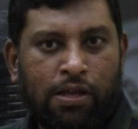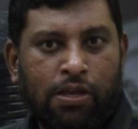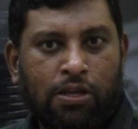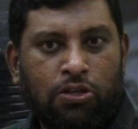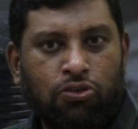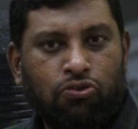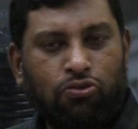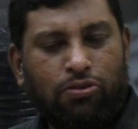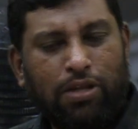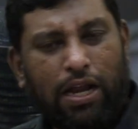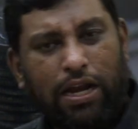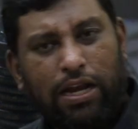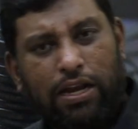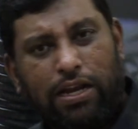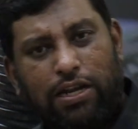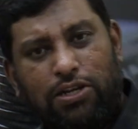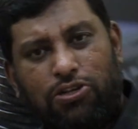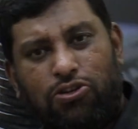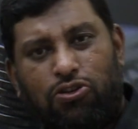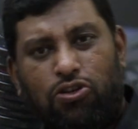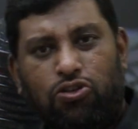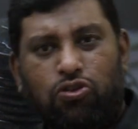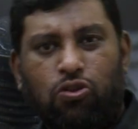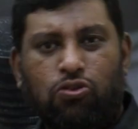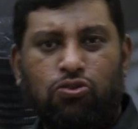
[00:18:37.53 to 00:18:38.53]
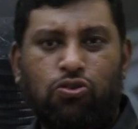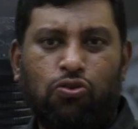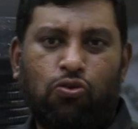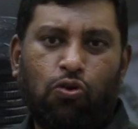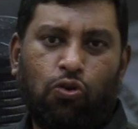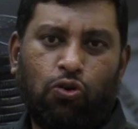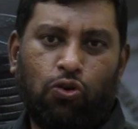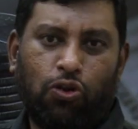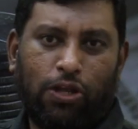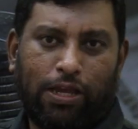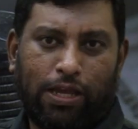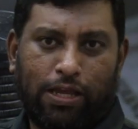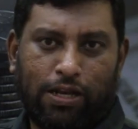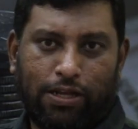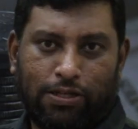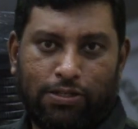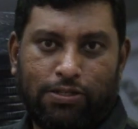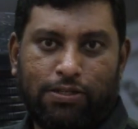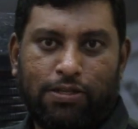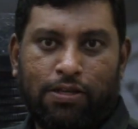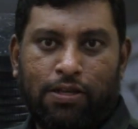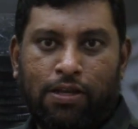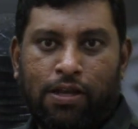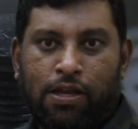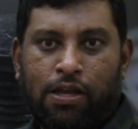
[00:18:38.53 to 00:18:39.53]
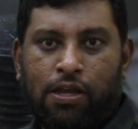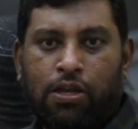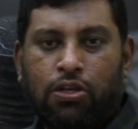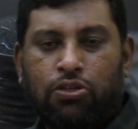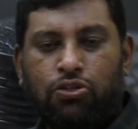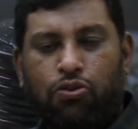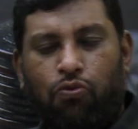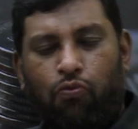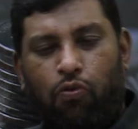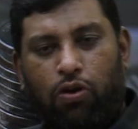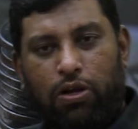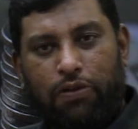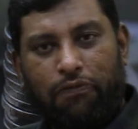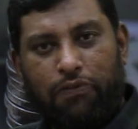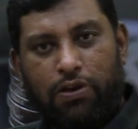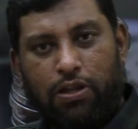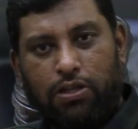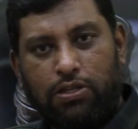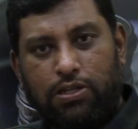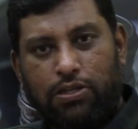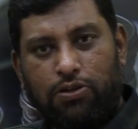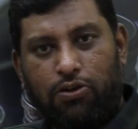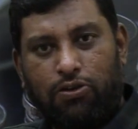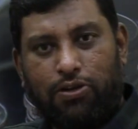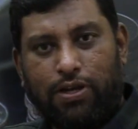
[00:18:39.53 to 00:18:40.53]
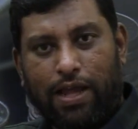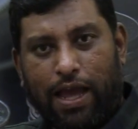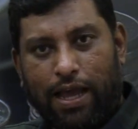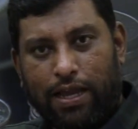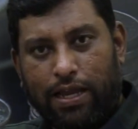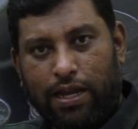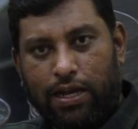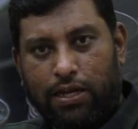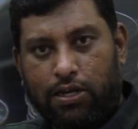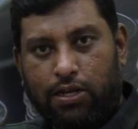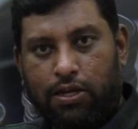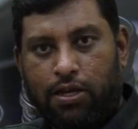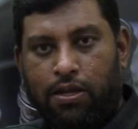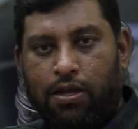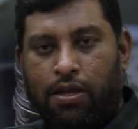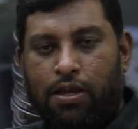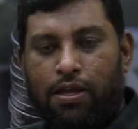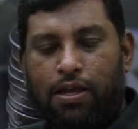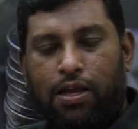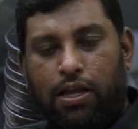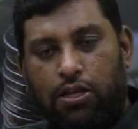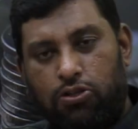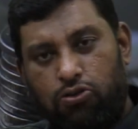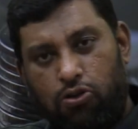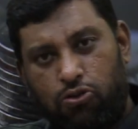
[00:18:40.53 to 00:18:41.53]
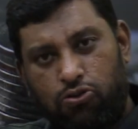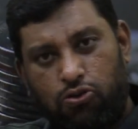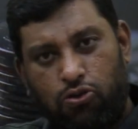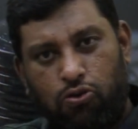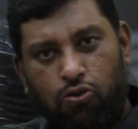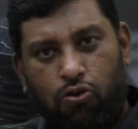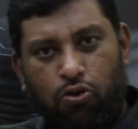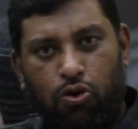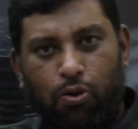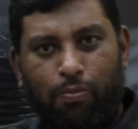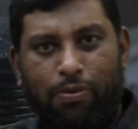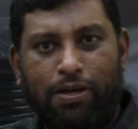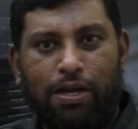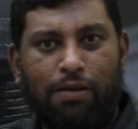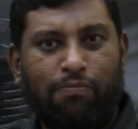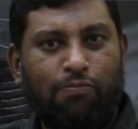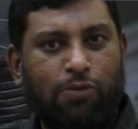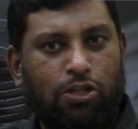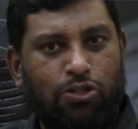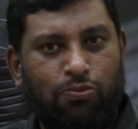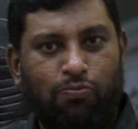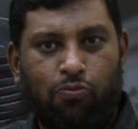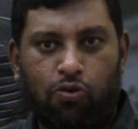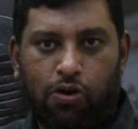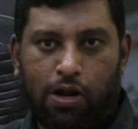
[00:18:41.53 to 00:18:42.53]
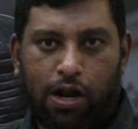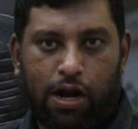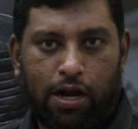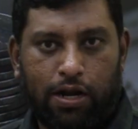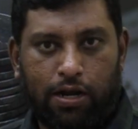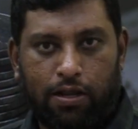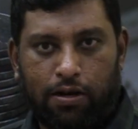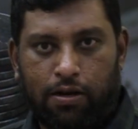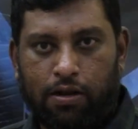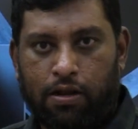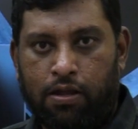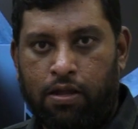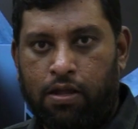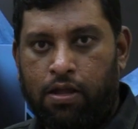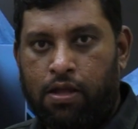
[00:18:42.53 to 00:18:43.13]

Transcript: So that ratio is also going to increase. So whatever is your target is also going to become much more harder.